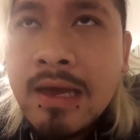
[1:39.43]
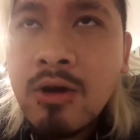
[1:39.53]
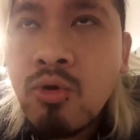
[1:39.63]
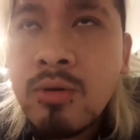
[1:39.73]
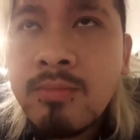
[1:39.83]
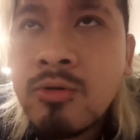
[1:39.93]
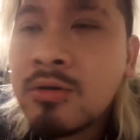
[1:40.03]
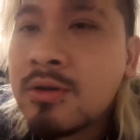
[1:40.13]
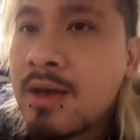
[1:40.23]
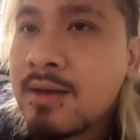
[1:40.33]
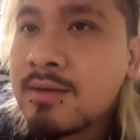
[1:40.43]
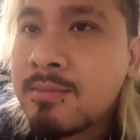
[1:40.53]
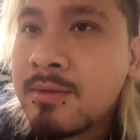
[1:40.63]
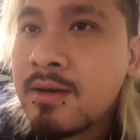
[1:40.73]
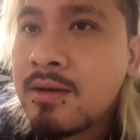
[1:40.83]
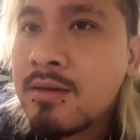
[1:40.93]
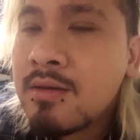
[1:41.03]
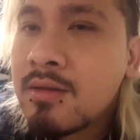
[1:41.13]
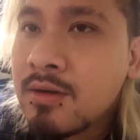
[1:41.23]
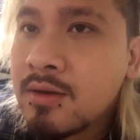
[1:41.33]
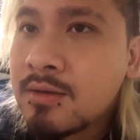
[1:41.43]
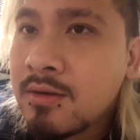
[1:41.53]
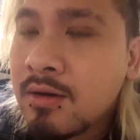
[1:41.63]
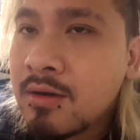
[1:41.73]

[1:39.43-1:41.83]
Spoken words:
or broadcast my thoughts